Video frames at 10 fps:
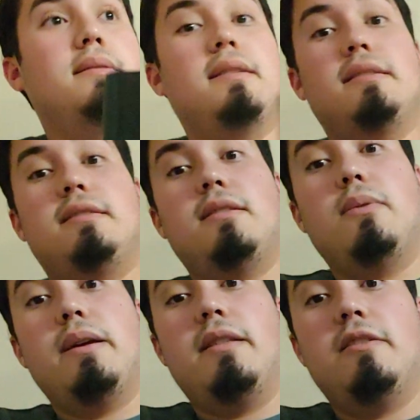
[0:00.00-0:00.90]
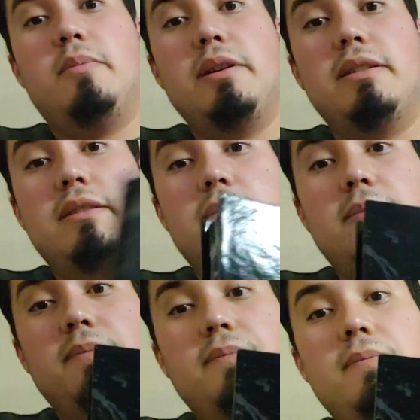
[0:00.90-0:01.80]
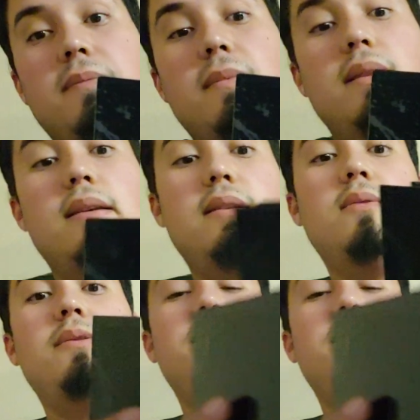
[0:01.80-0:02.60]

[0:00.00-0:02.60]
way this brings them. Which is what